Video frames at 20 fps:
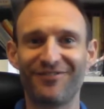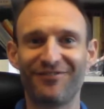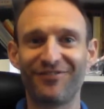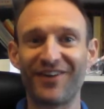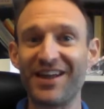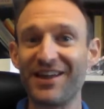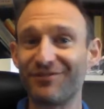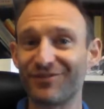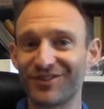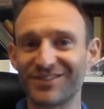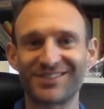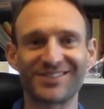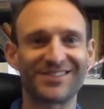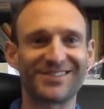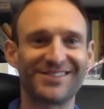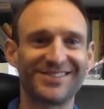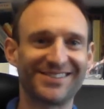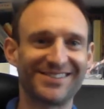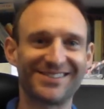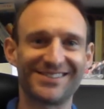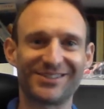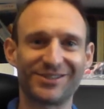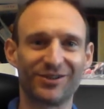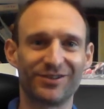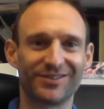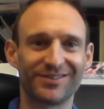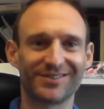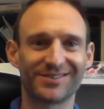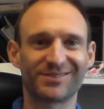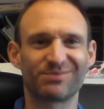favourite
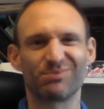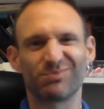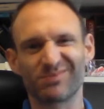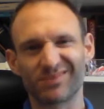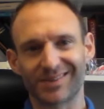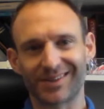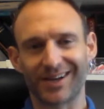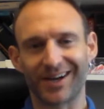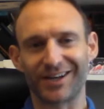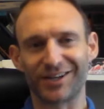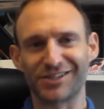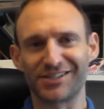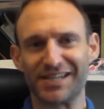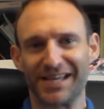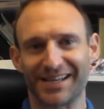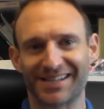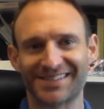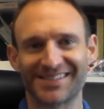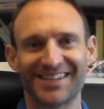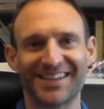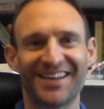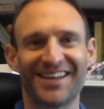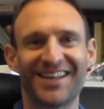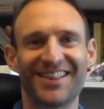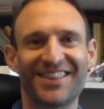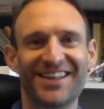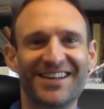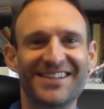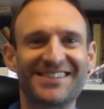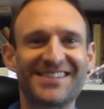songs, kind of 6,
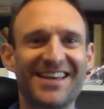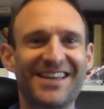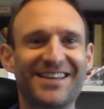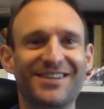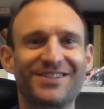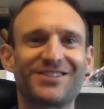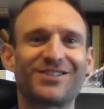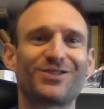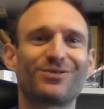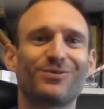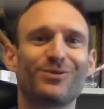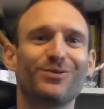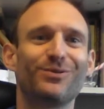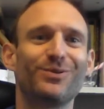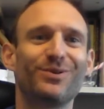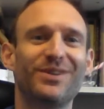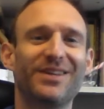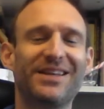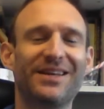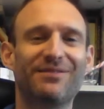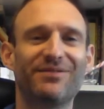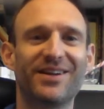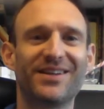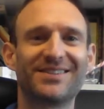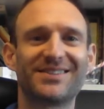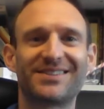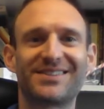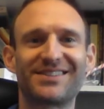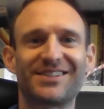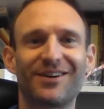that take us through the
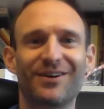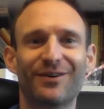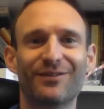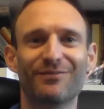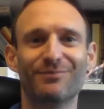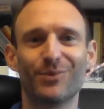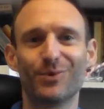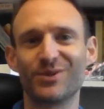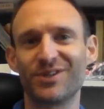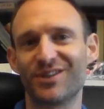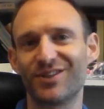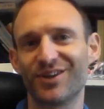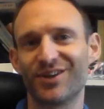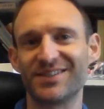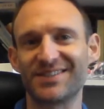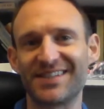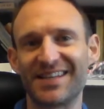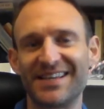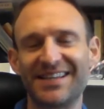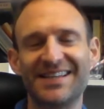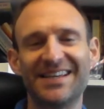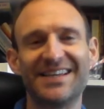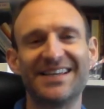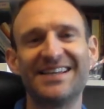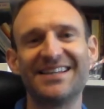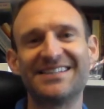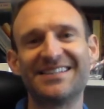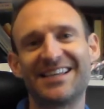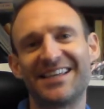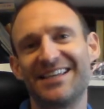events of Maundy Thursday
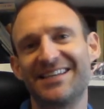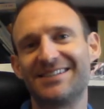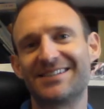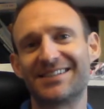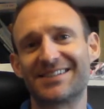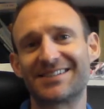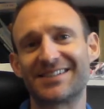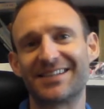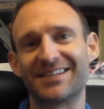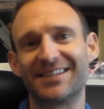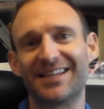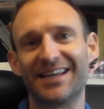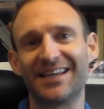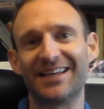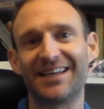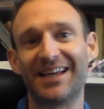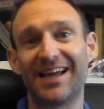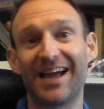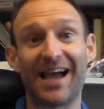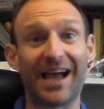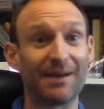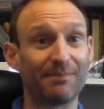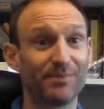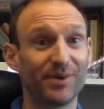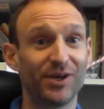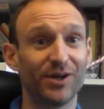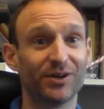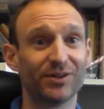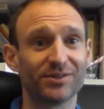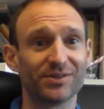to Easter Sunday and
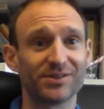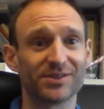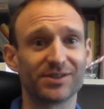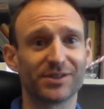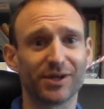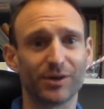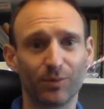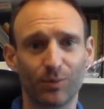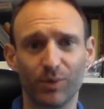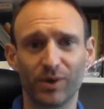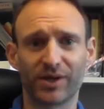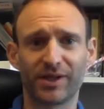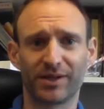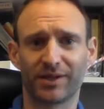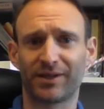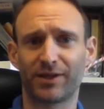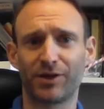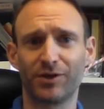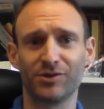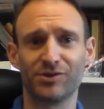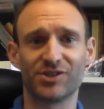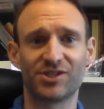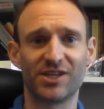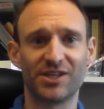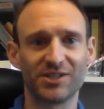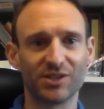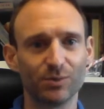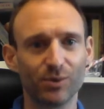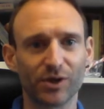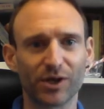beyond. You know, we'll
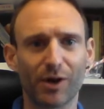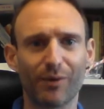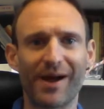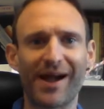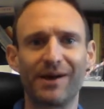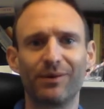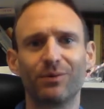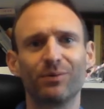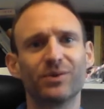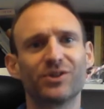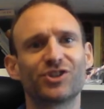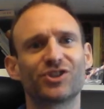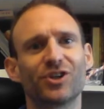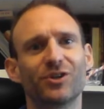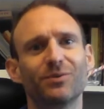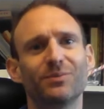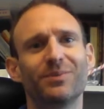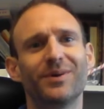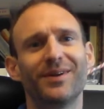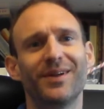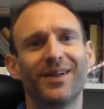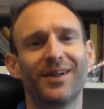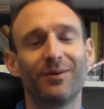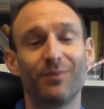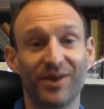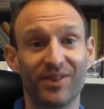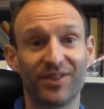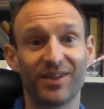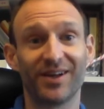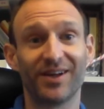continue, we'll go out
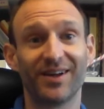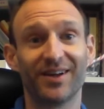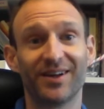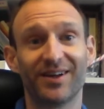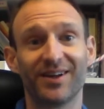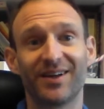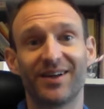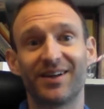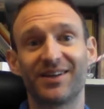with a